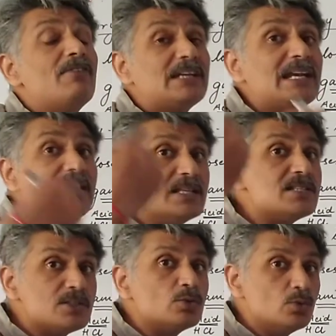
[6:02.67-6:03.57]
a
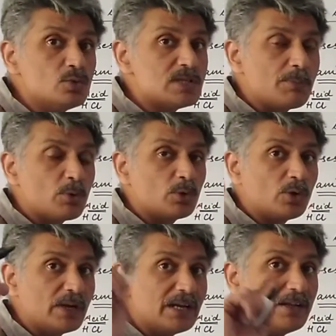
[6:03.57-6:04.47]
tendency to lose a
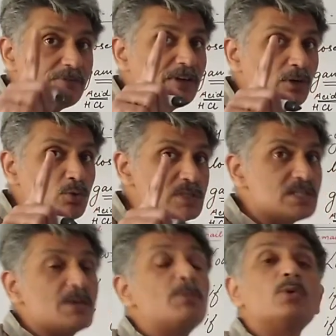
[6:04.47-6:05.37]
proton, and if it loses
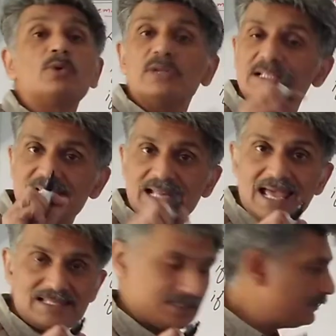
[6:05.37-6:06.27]
a proton, it's an
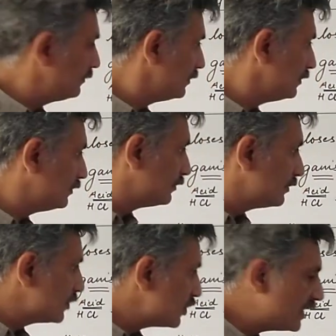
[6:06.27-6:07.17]
acid.
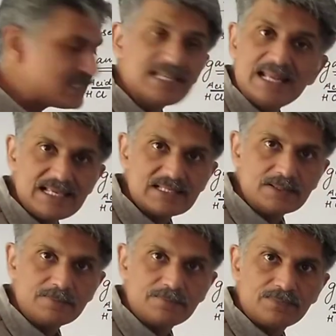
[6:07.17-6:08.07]
So it is an acid.
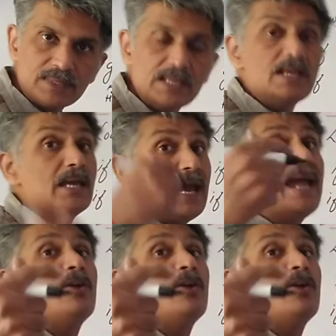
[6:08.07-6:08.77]
And